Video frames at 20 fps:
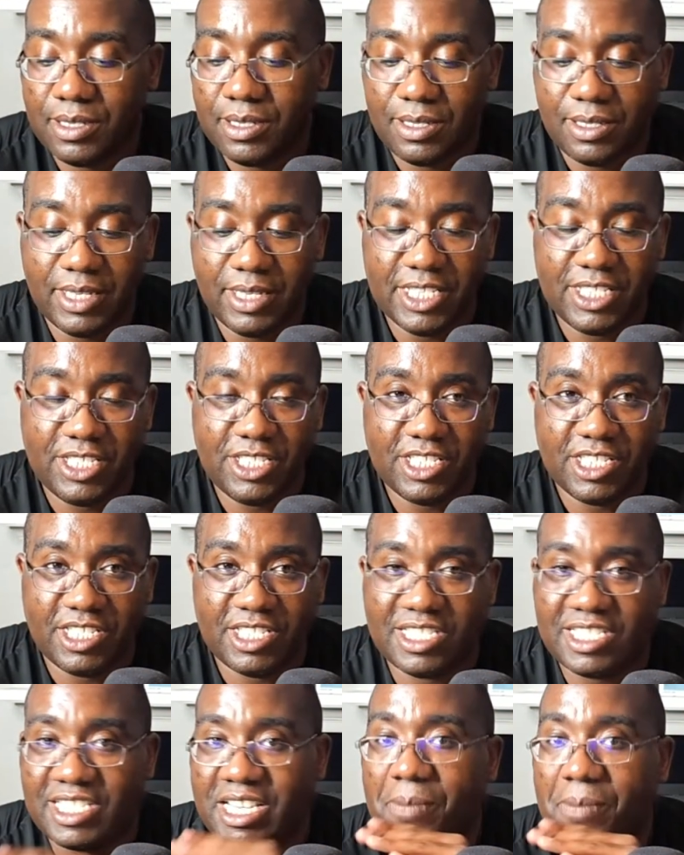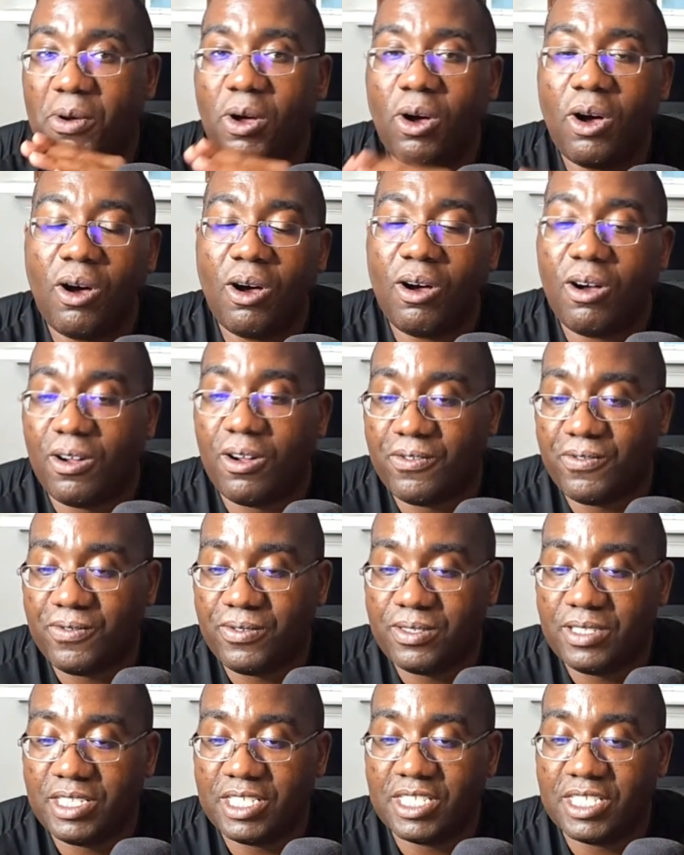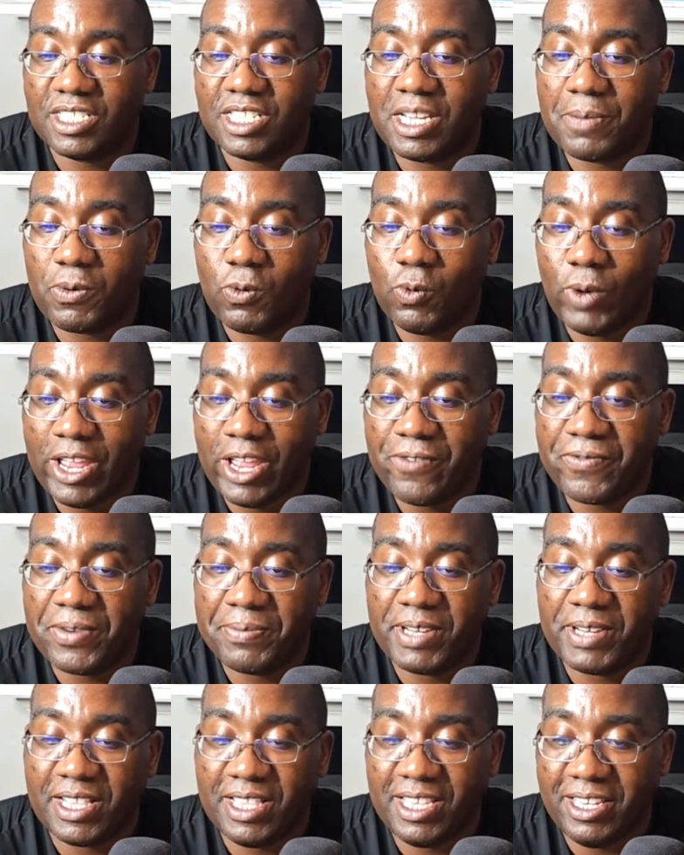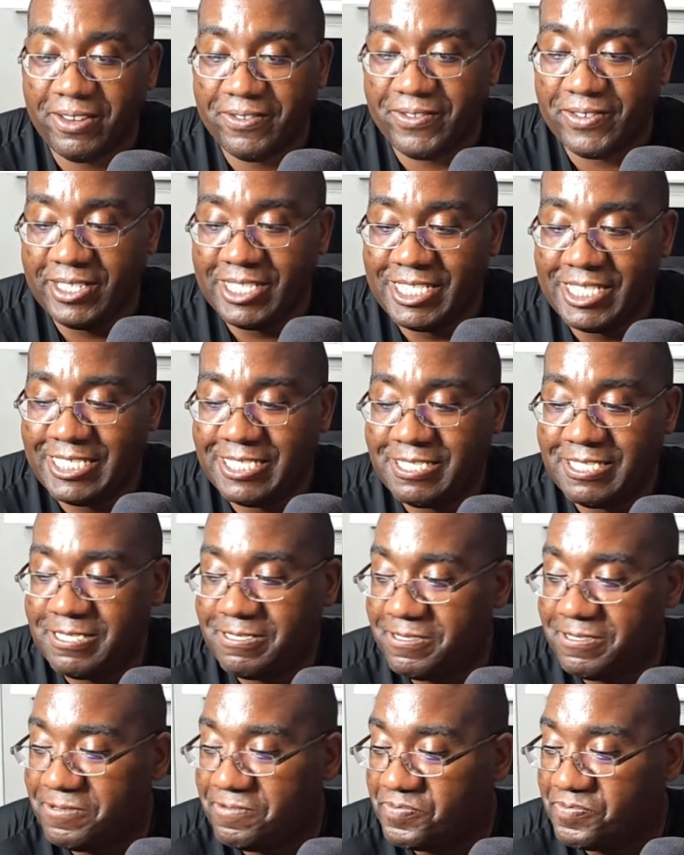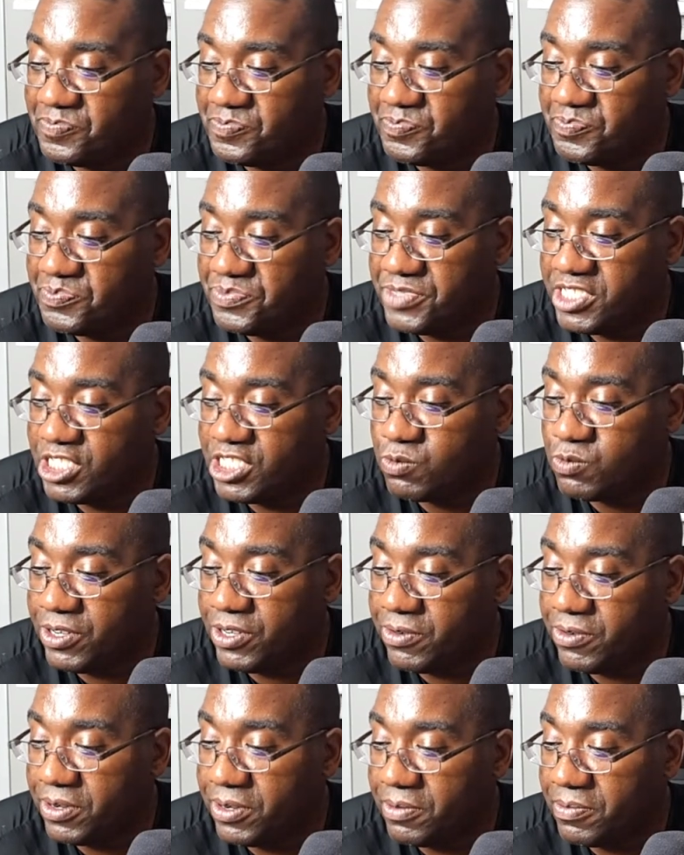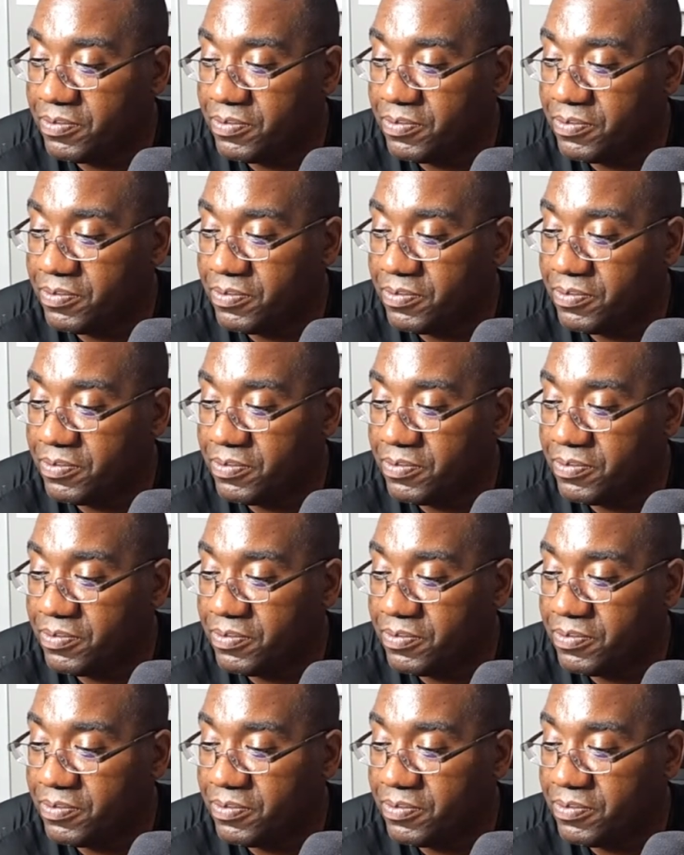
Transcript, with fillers: Let's just step off. Let's step away from the cliff. Just wondering.